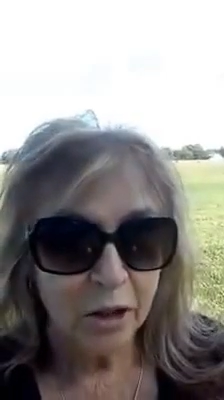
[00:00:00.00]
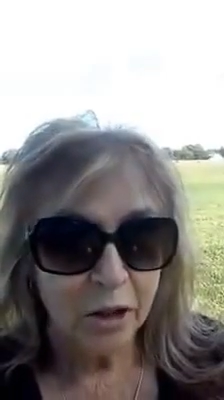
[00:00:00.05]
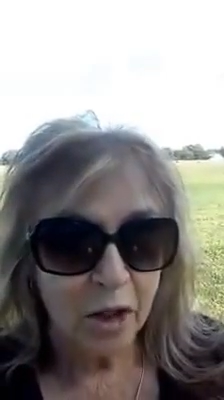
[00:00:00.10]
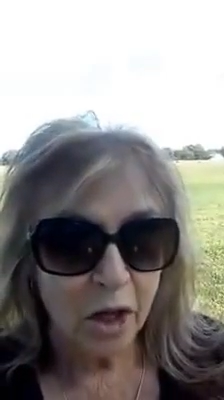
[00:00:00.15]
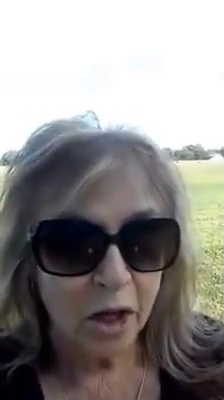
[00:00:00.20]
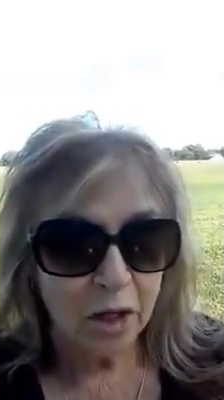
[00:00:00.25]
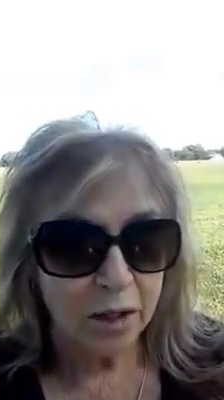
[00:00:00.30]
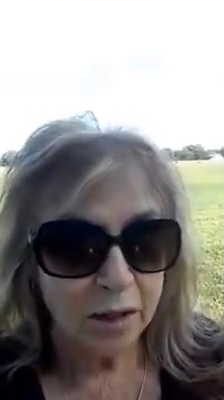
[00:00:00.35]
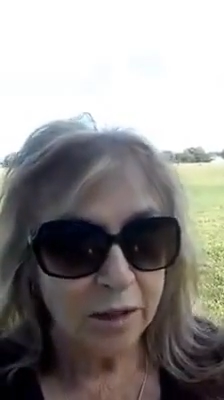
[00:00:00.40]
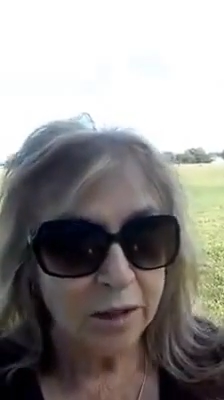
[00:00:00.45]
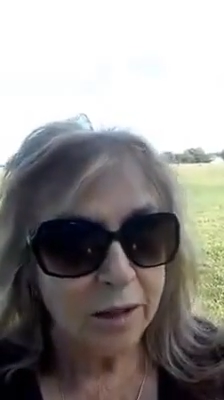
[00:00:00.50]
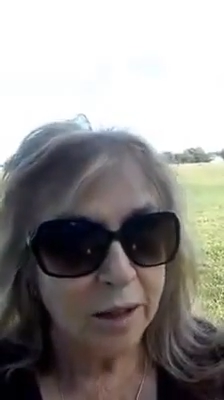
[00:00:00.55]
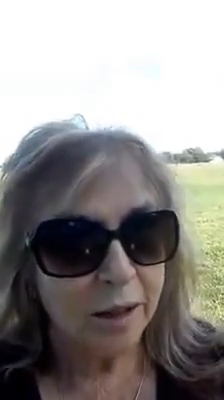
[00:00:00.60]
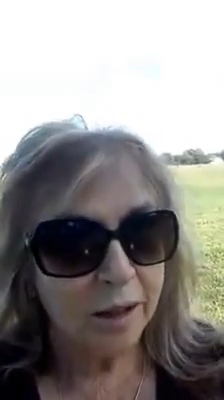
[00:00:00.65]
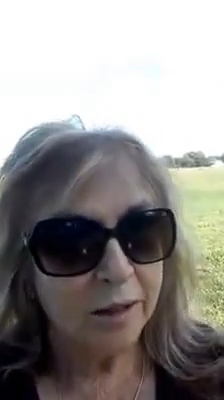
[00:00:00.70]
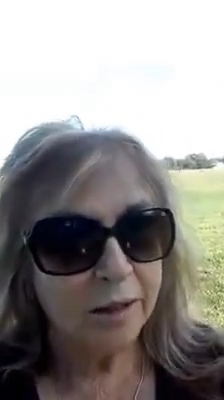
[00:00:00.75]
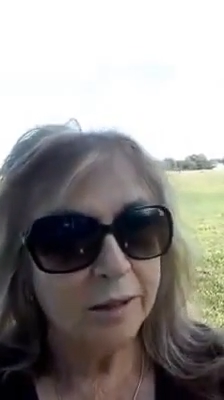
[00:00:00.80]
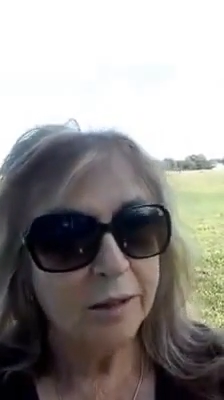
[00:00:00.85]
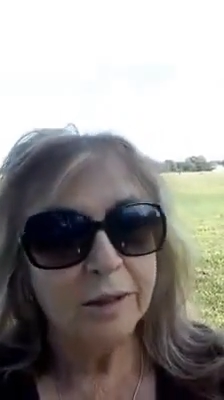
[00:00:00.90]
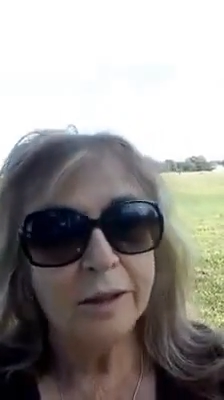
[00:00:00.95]
calling
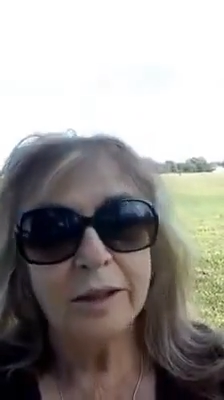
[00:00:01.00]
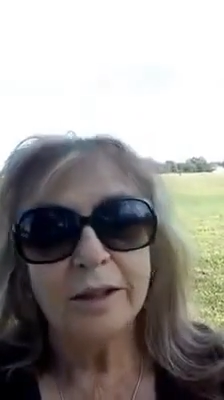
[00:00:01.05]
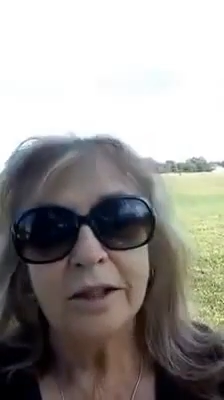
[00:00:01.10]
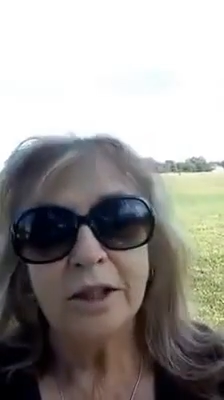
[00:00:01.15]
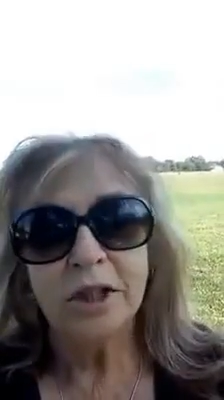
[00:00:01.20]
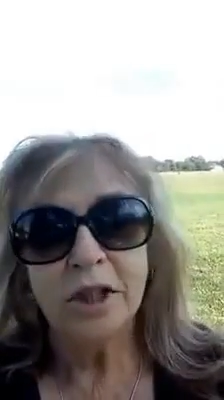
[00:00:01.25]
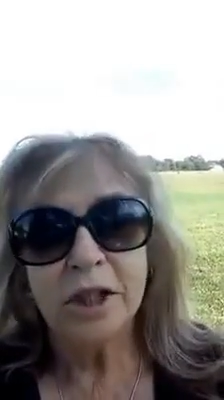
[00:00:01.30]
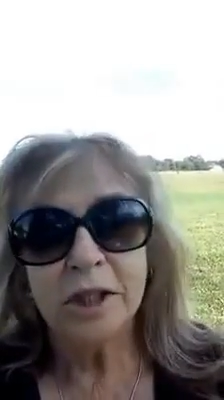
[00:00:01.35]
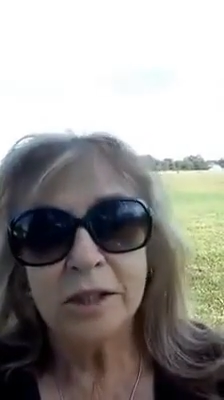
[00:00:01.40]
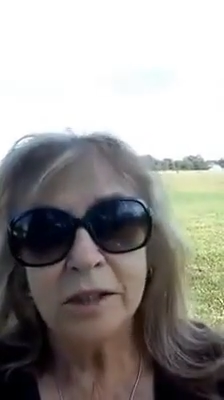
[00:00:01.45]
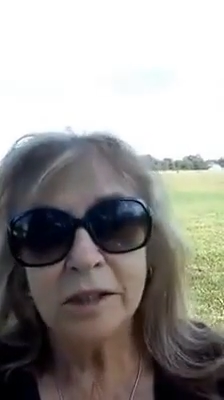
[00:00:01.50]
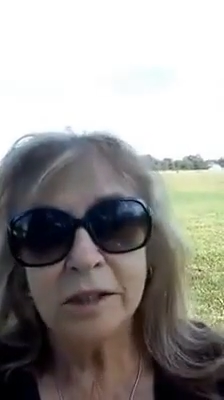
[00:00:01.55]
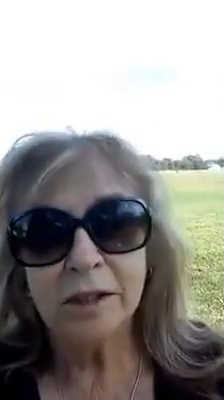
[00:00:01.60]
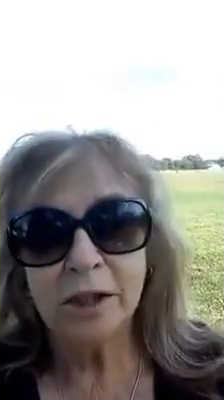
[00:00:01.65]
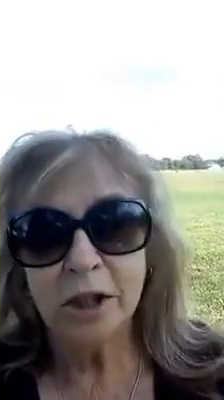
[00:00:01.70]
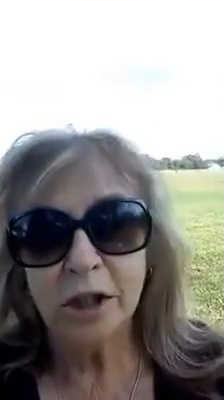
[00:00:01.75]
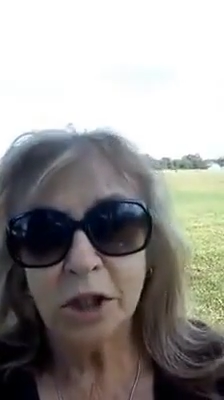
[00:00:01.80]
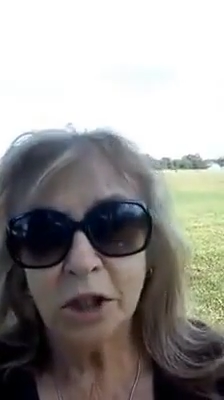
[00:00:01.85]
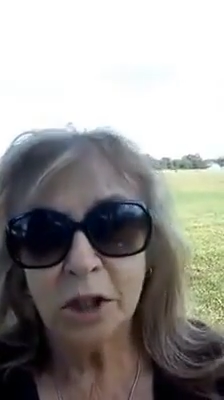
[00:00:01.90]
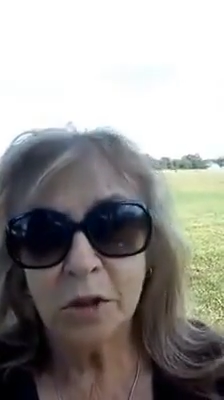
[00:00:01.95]

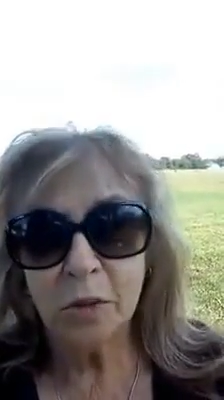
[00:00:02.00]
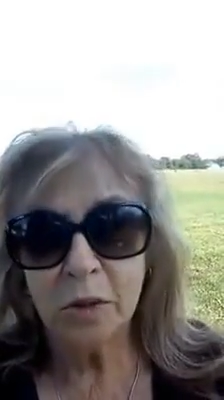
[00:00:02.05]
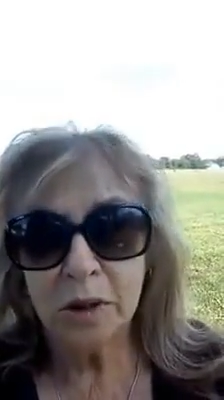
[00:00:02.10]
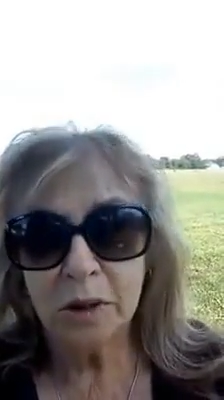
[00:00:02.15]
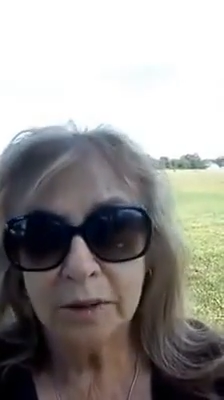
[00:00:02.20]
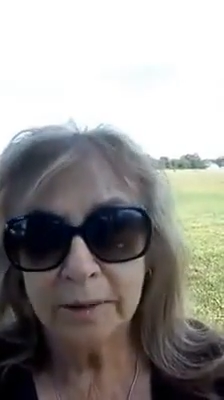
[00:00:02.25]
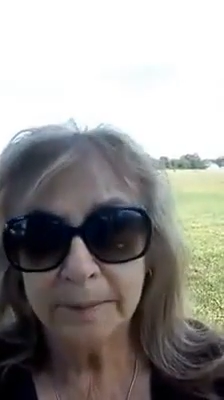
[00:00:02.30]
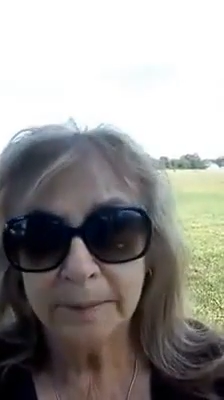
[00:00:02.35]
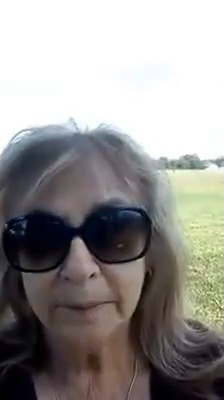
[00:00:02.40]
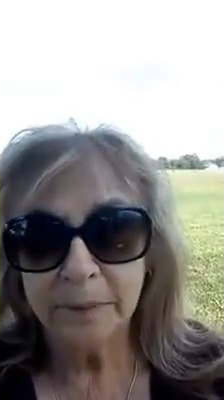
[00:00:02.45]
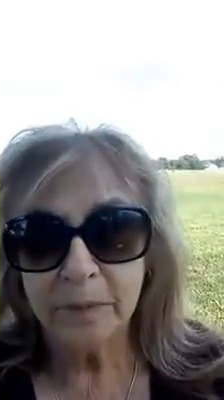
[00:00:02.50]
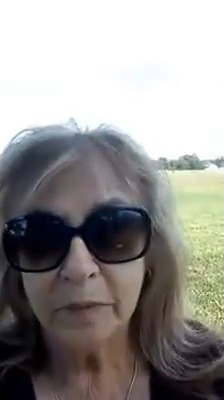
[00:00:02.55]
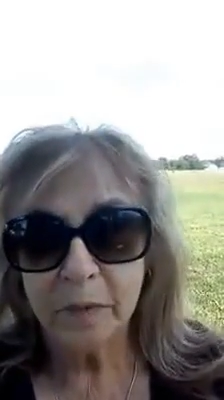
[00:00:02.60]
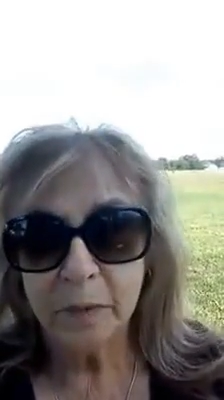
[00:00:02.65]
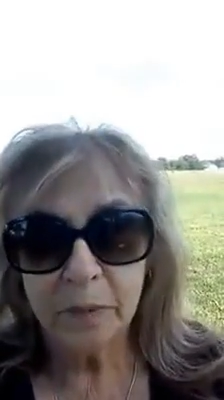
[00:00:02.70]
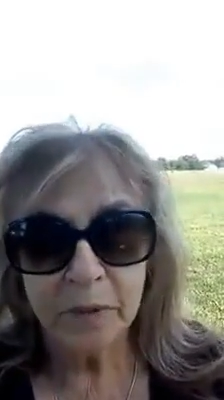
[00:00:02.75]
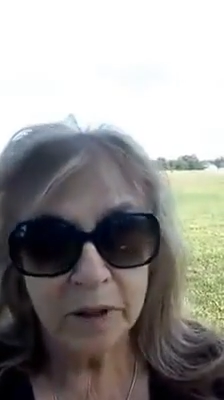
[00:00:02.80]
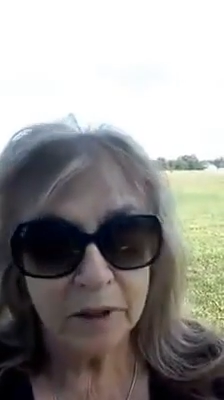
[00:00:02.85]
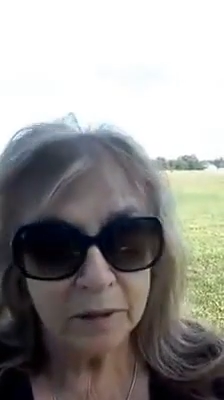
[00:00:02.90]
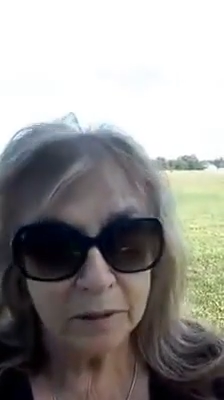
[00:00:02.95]
Jesus Yeshua,
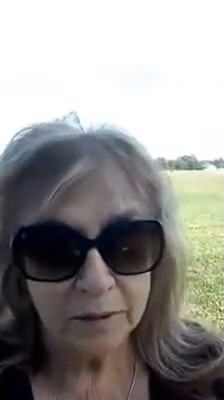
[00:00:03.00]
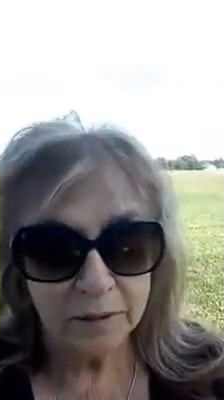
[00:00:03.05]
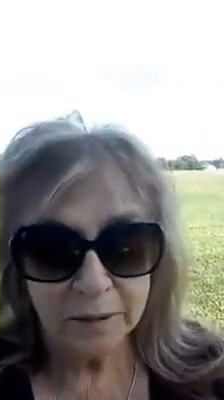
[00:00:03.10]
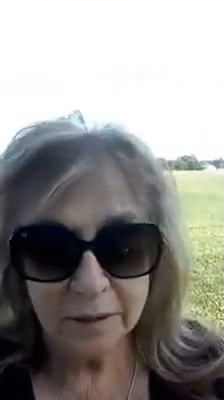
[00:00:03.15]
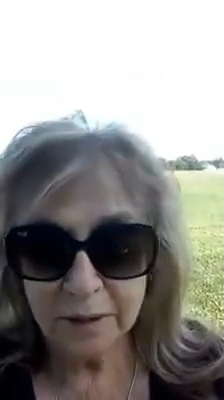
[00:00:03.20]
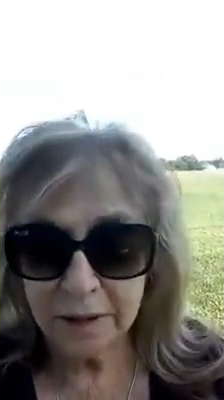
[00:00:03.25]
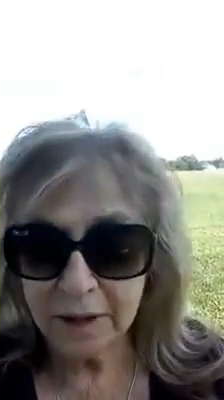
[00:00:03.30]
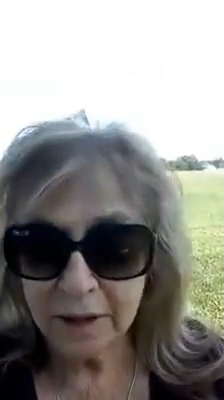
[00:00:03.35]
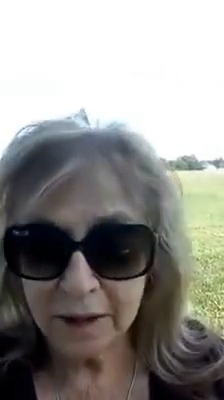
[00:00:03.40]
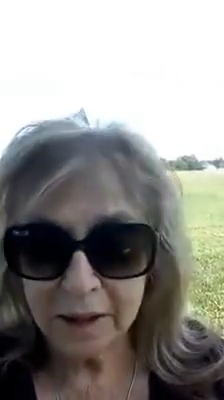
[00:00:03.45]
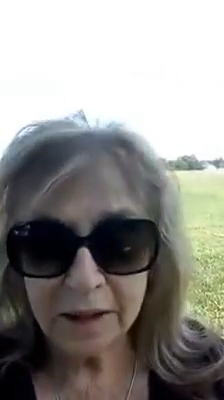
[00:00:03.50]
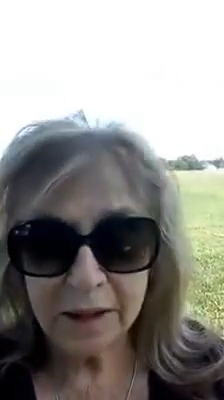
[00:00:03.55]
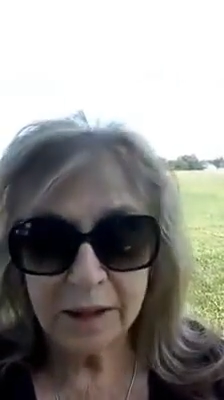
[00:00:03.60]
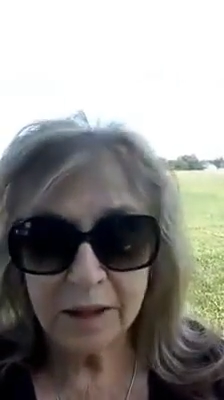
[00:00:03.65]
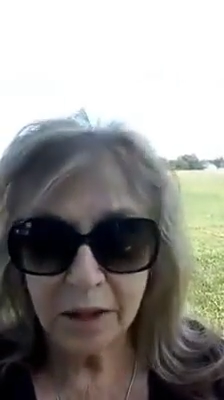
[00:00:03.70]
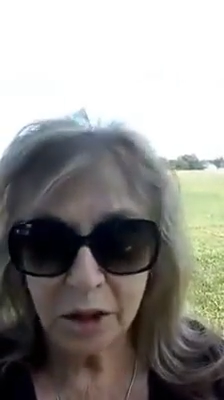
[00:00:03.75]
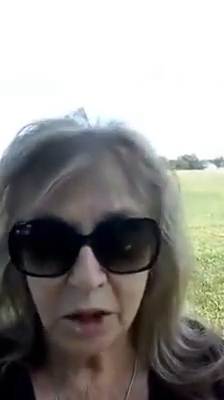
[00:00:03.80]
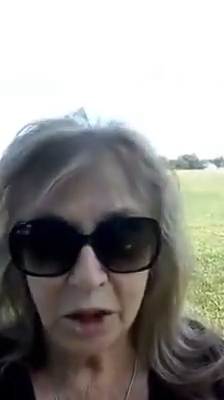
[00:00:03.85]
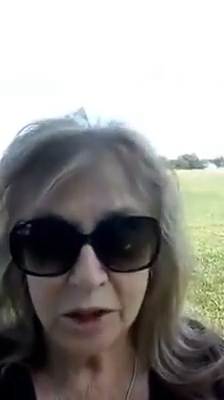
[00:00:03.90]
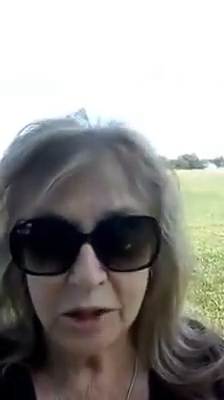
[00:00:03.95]
but
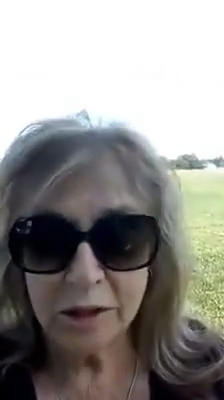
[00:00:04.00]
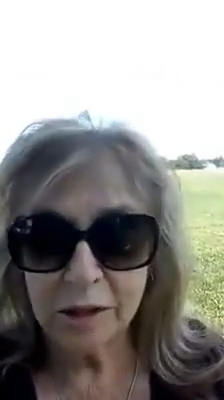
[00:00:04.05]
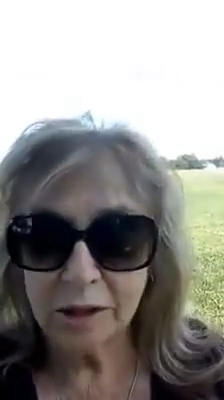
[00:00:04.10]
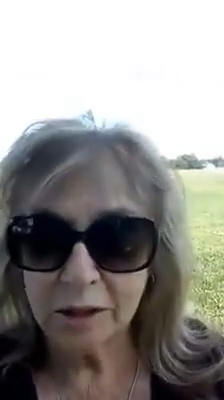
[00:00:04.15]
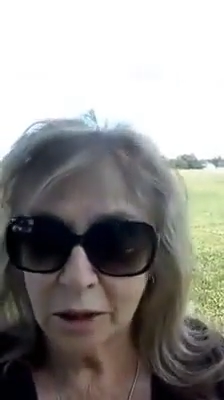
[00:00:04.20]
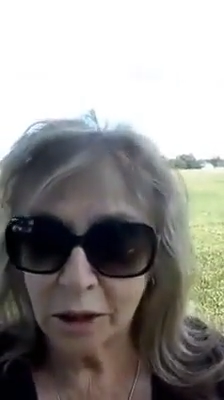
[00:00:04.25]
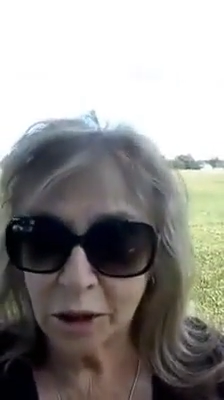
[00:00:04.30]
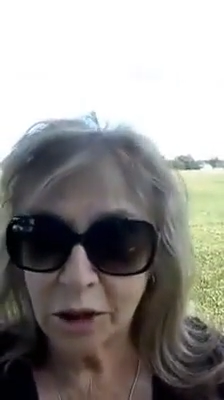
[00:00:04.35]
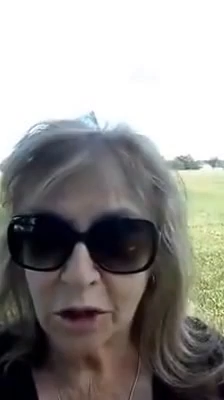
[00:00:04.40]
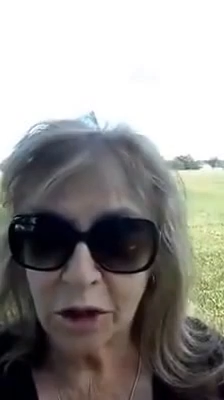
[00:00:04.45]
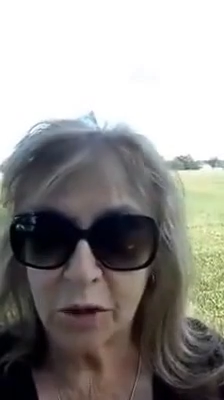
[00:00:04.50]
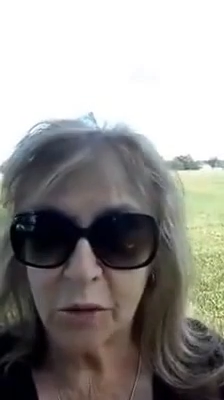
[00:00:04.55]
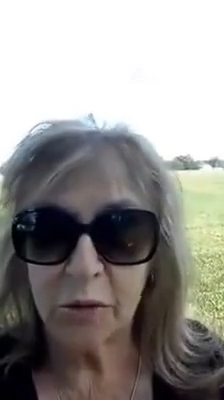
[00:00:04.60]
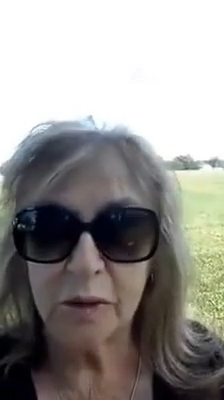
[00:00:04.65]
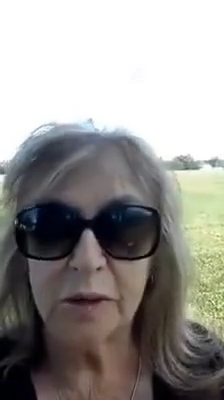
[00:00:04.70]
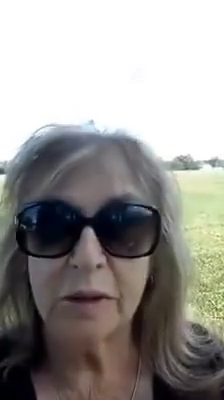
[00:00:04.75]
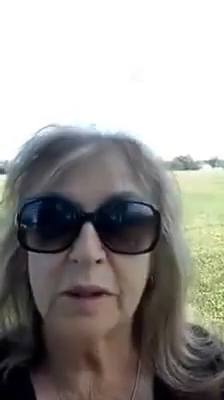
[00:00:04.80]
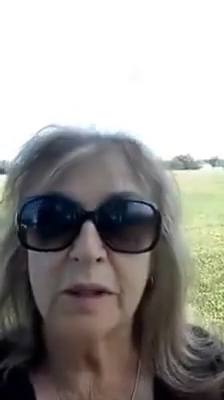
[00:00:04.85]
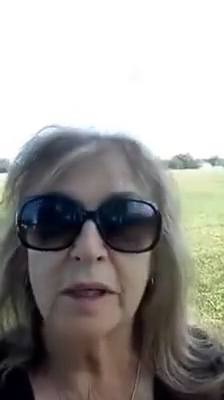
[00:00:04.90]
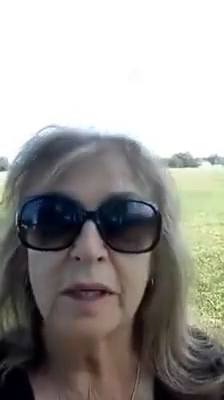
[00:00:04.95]
it's Jesus
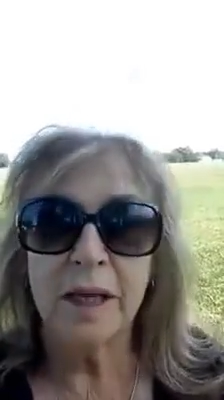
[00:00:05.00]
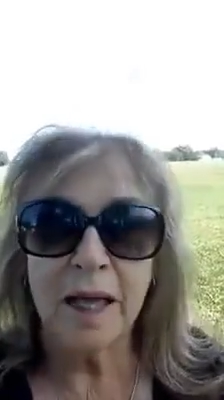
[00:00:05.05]
Yeshua.